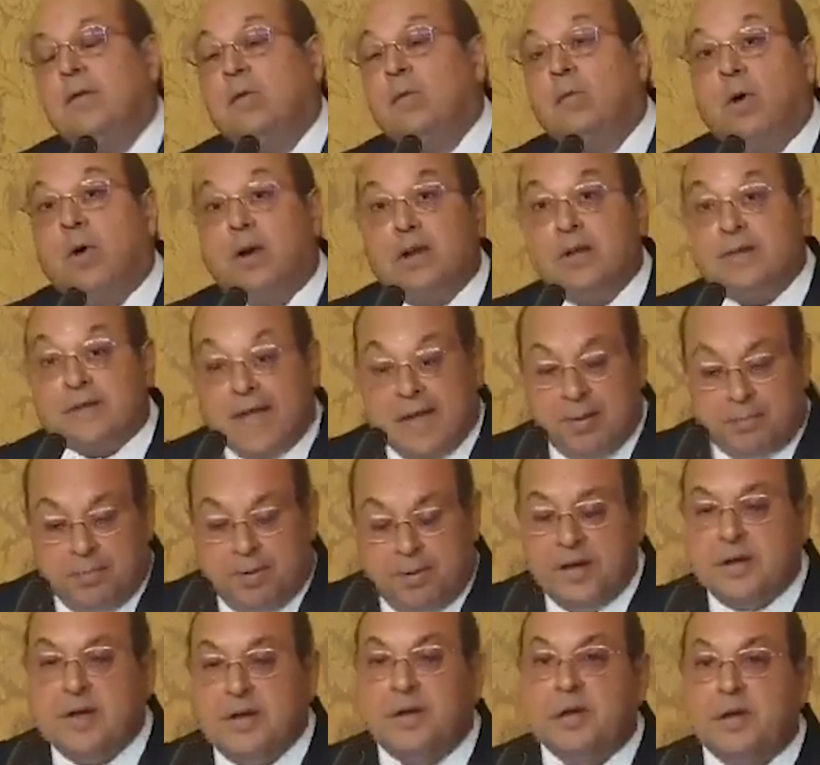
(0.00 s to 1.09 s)
What has
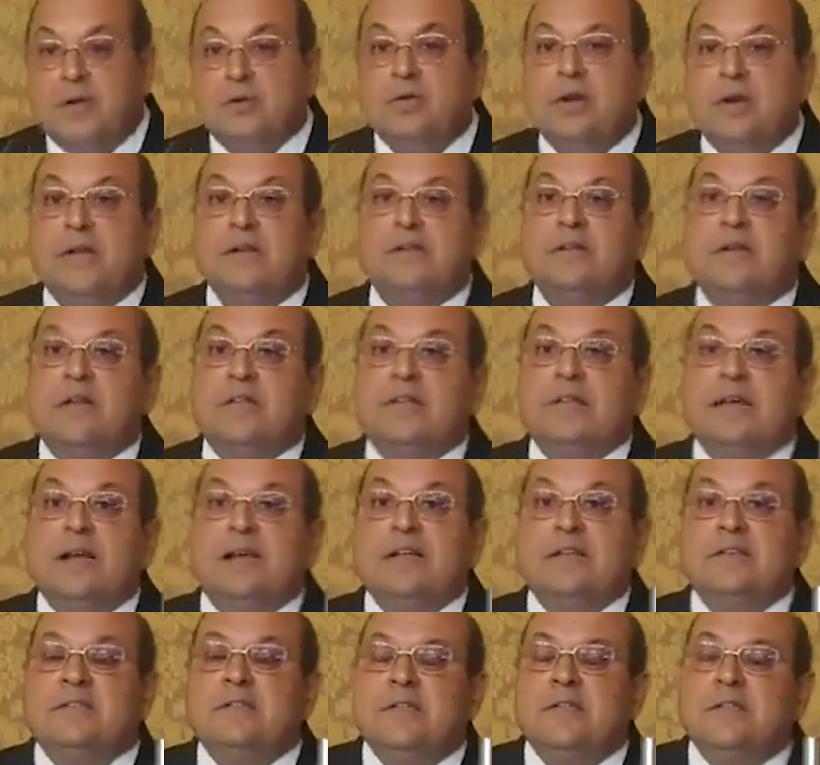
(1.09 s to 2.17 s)
happened here today is nothing
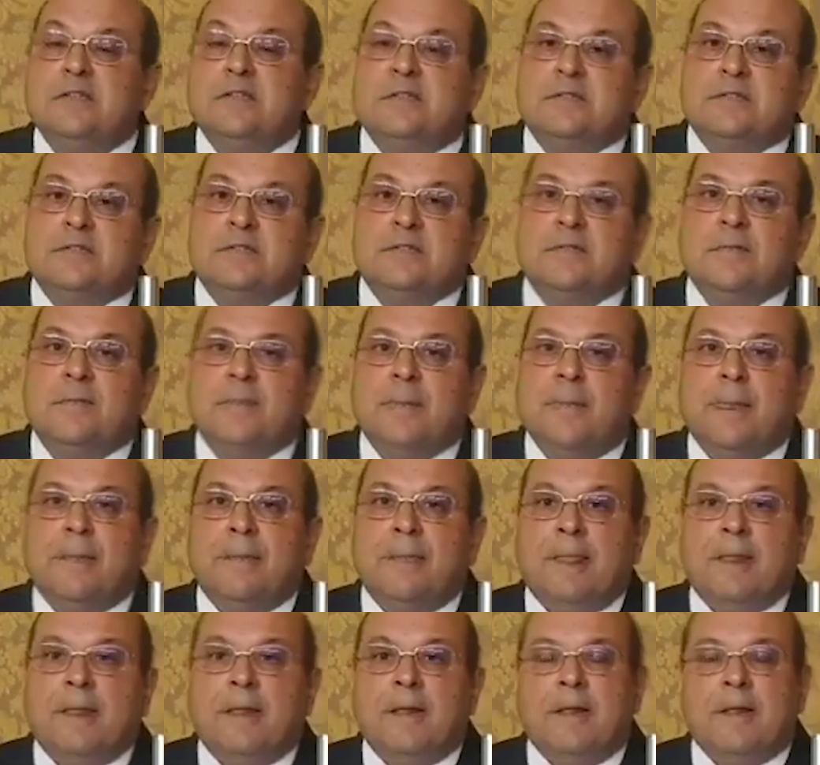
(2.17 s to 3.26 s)
less than this.
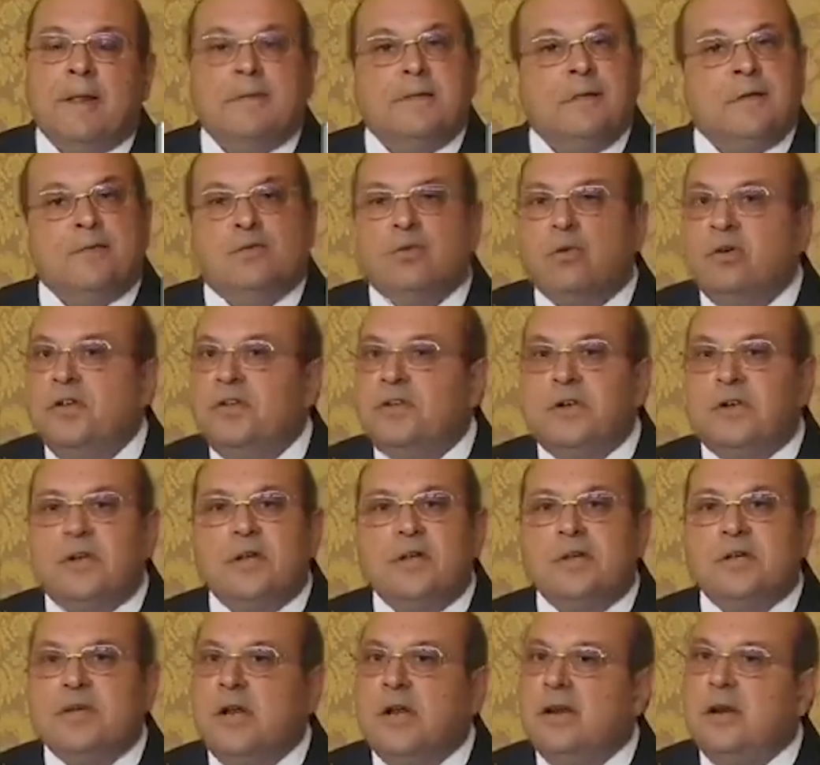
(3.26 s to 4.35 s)
The
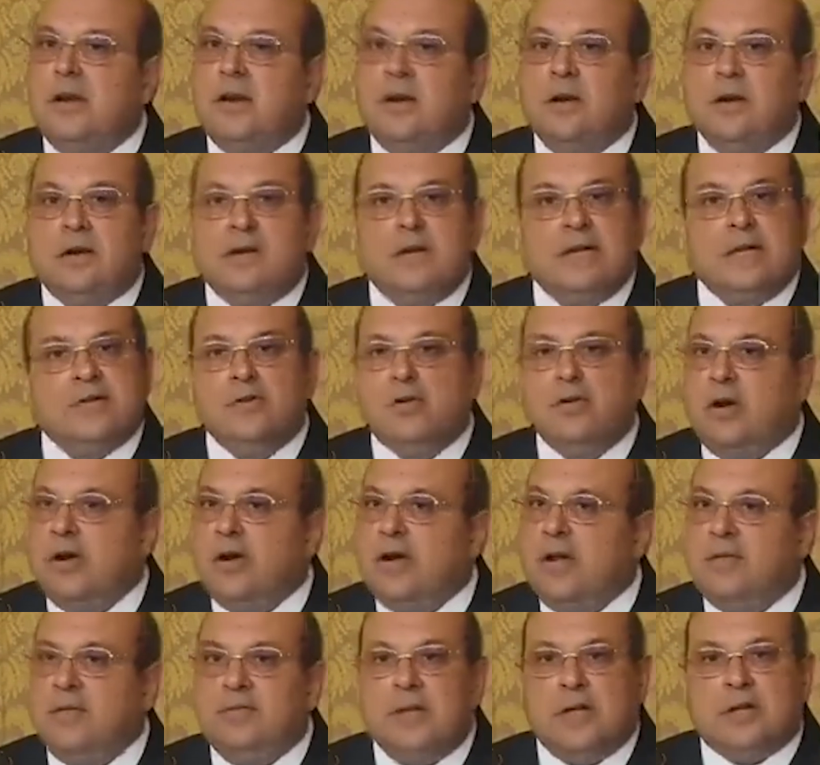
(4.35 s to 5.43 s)
Solicitor General does not
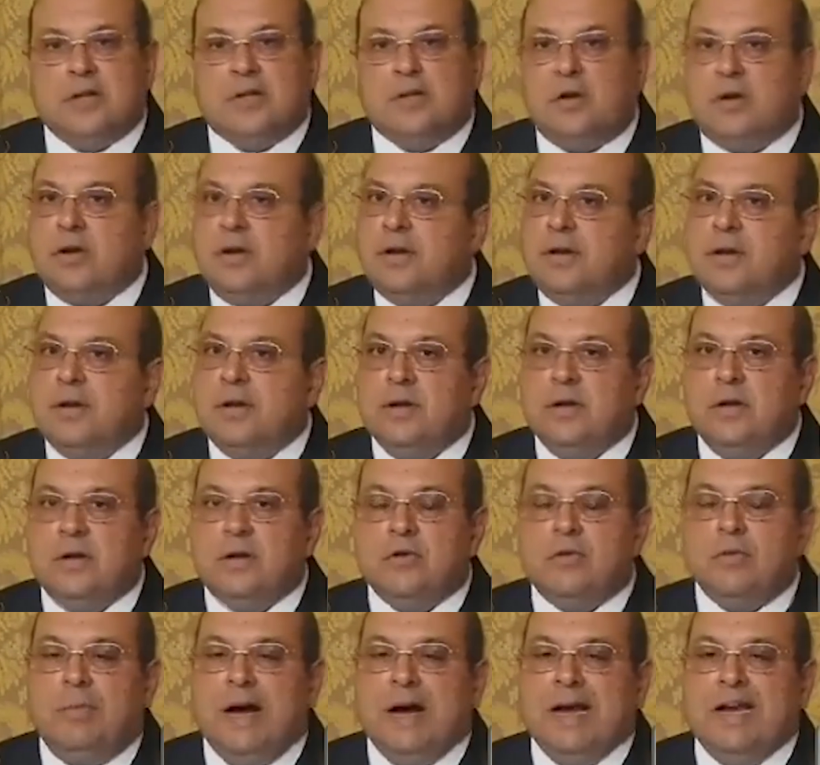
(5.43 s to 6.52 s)
have the authority
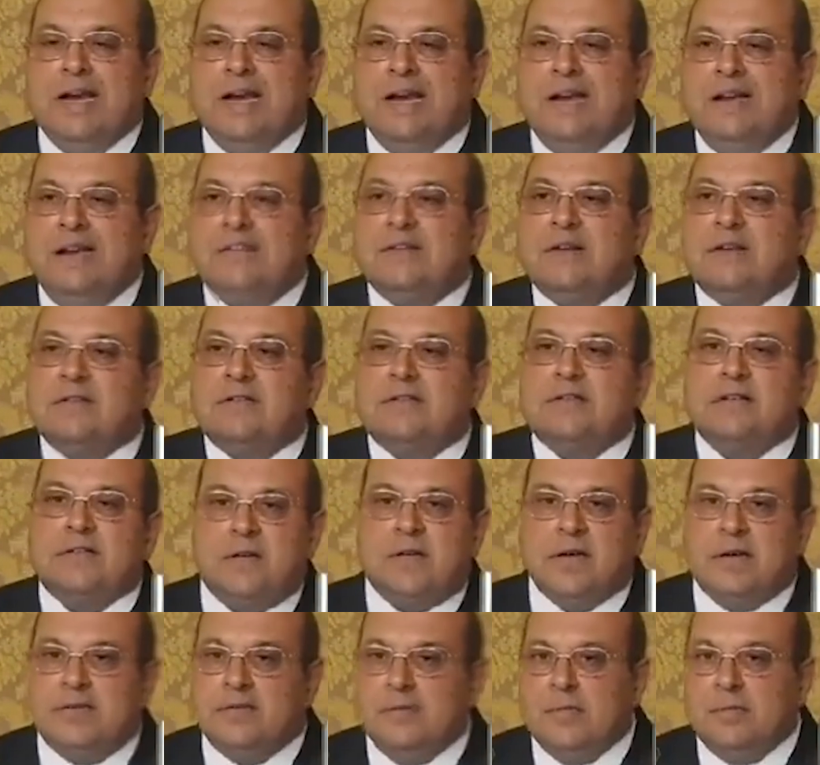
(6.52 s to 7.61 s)
to bind any
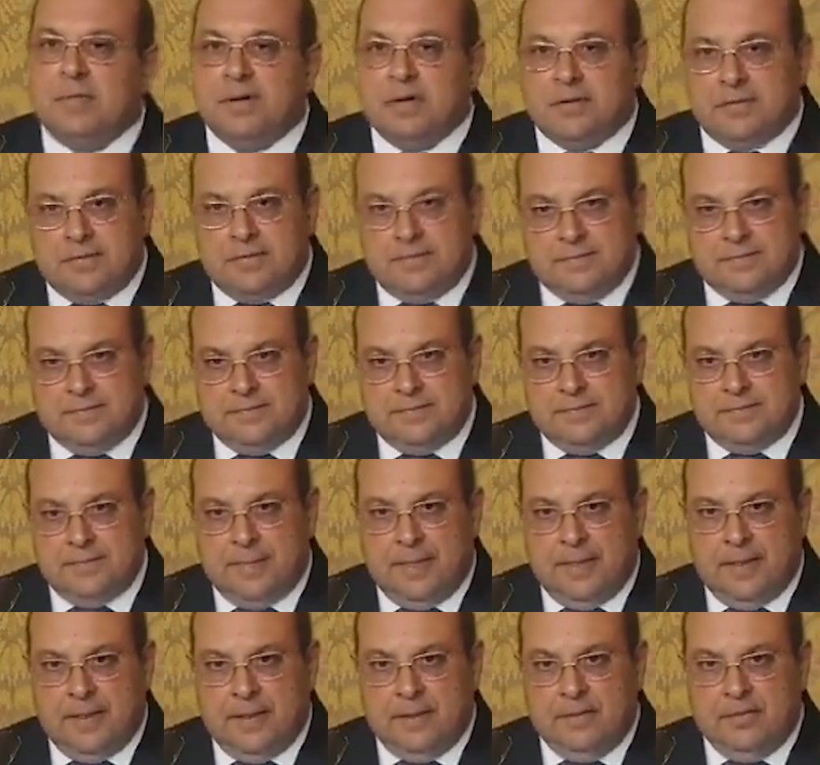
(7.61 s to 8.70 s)
successor government.
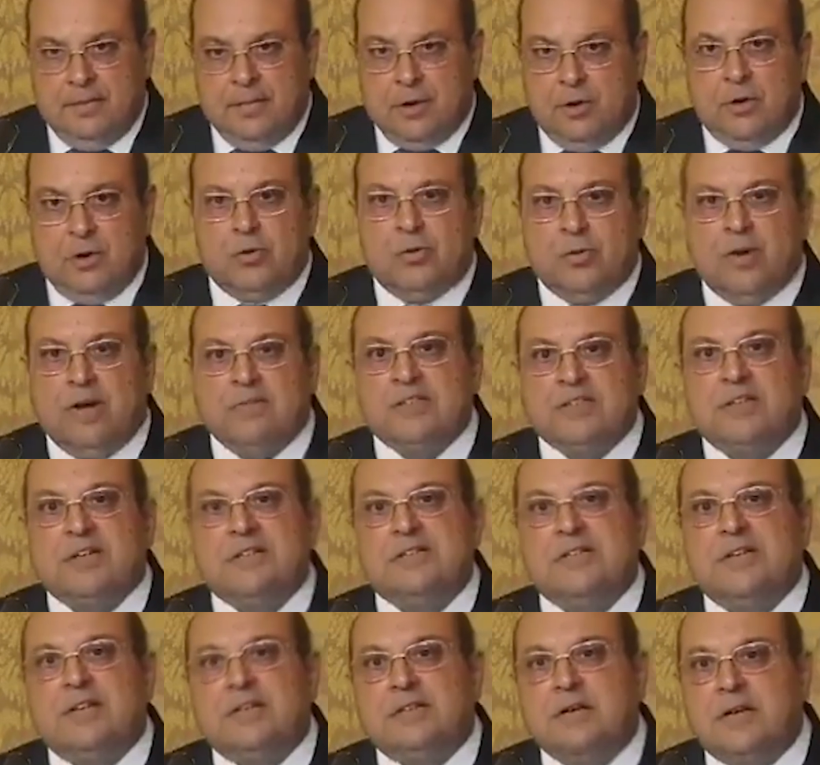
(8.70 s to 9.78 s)
We are going to have a
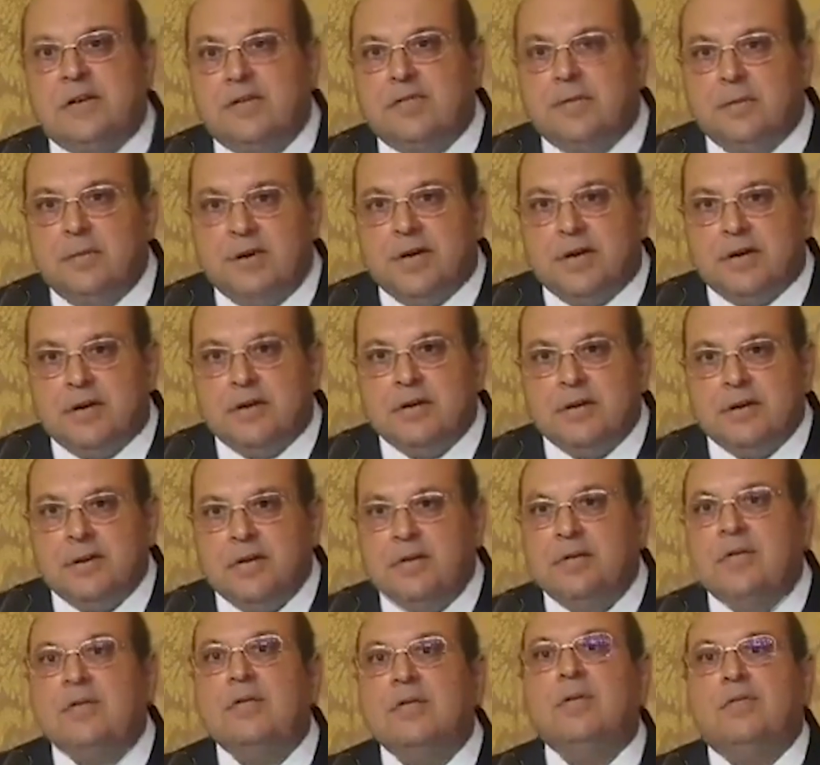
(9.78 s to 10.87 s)
successor government
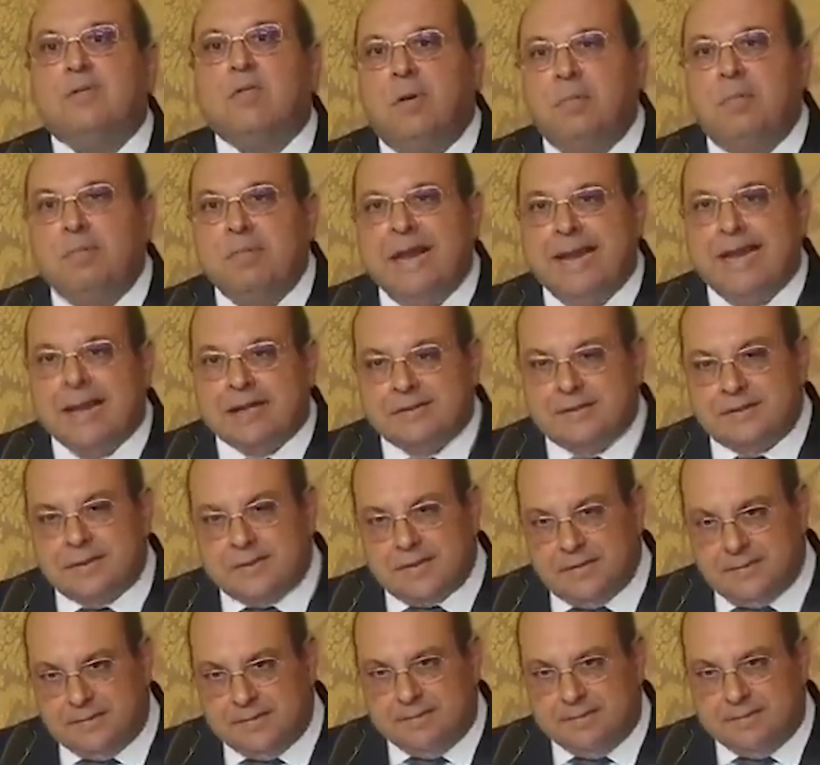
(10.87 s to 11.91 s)
from May next year.